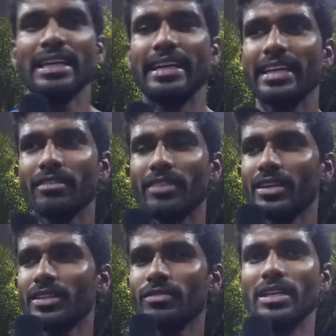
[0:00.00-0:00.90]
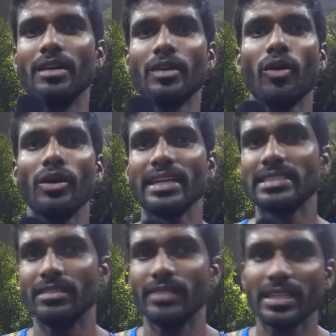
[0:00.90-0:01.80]
India won uh, gold and
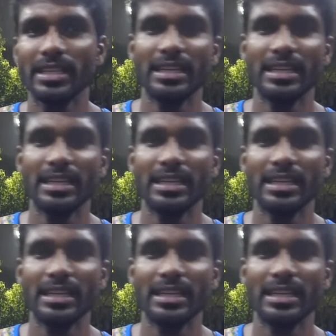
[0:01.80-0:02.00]
silver